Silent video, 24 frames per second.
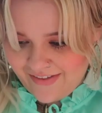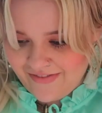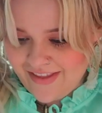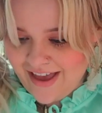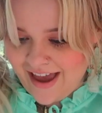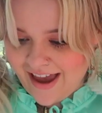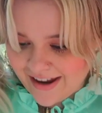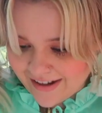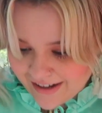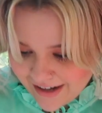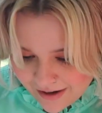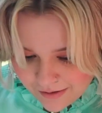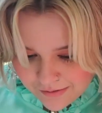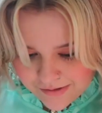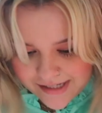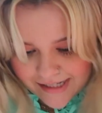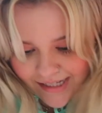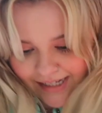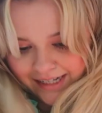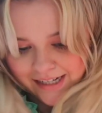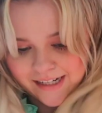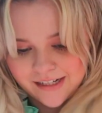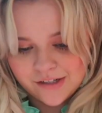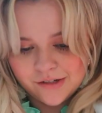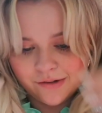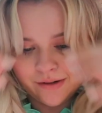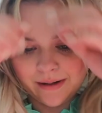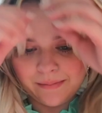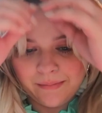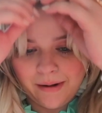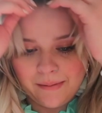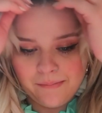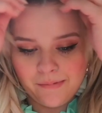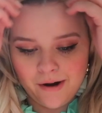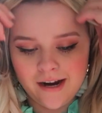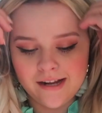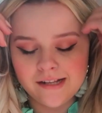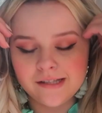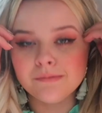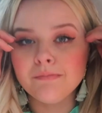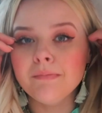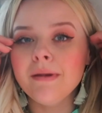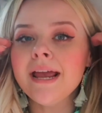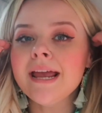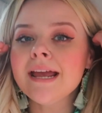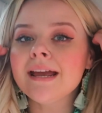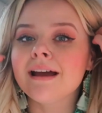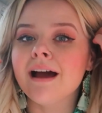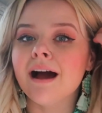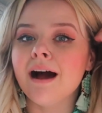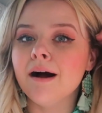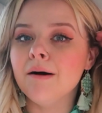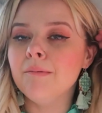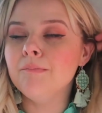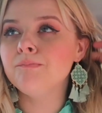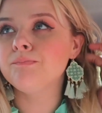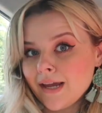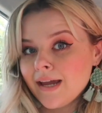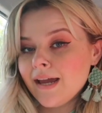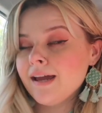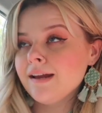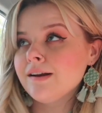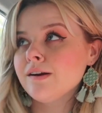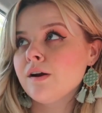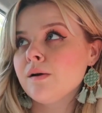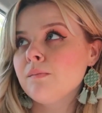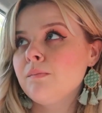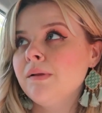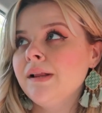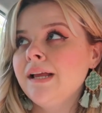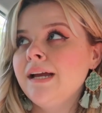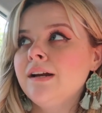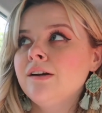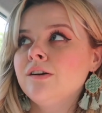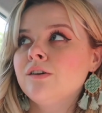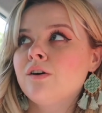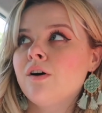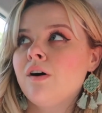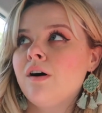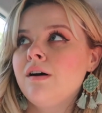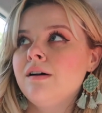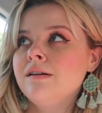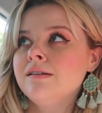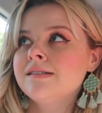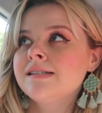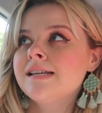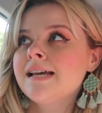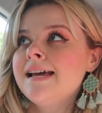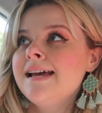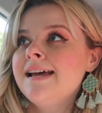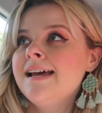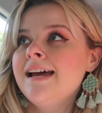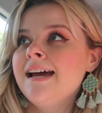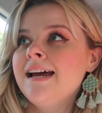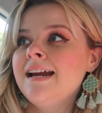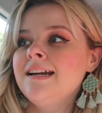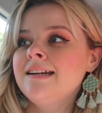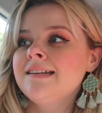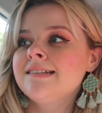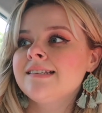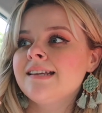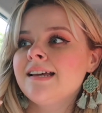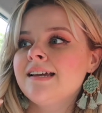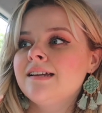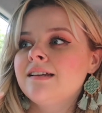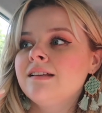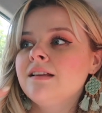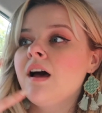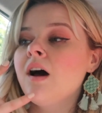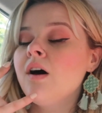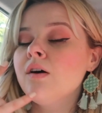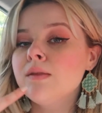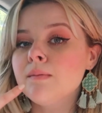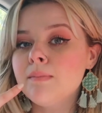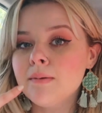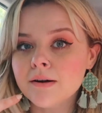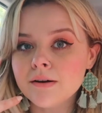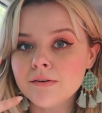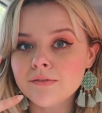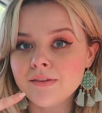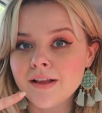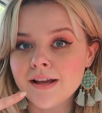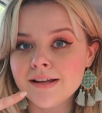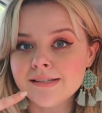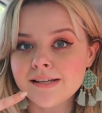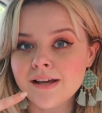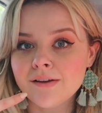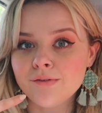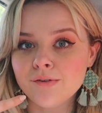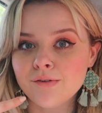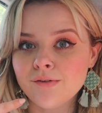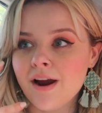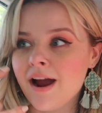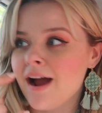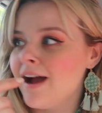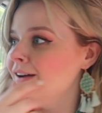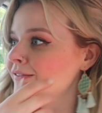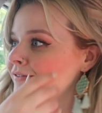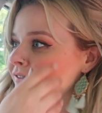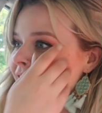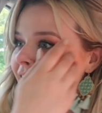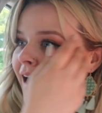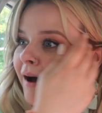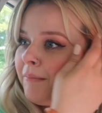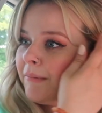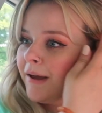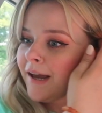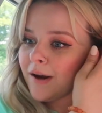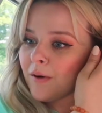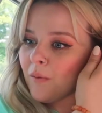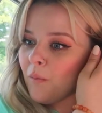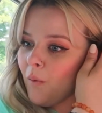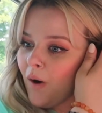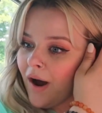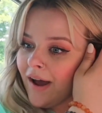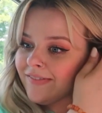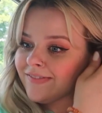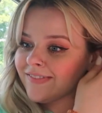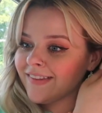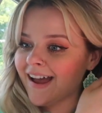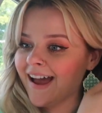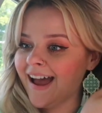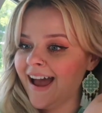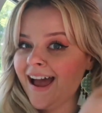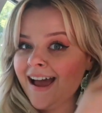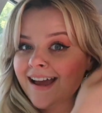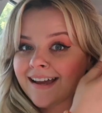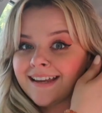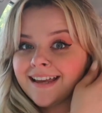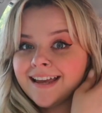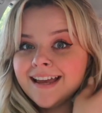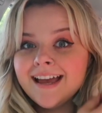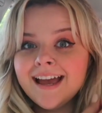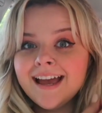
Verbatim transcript: And then I was sitting doing my bride's makeup and her planner calls and is like, oh, the butterflies have arrived. I'm like, what the heck?